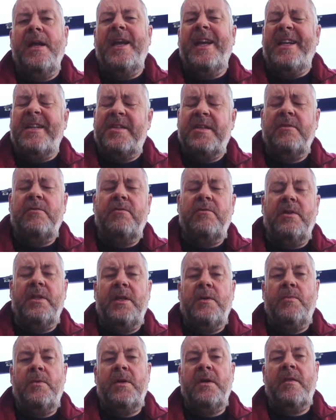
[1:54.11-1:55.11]
Is it really
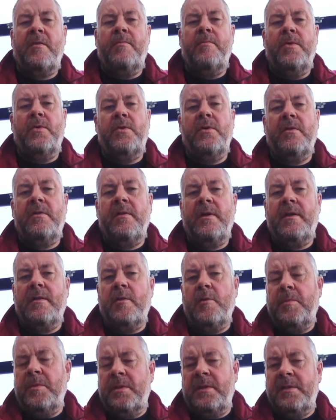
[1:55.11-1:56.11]
worth more than the
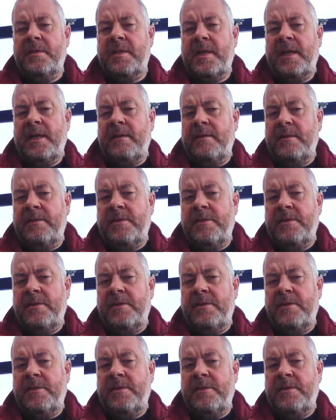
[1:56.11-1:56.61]
global hotel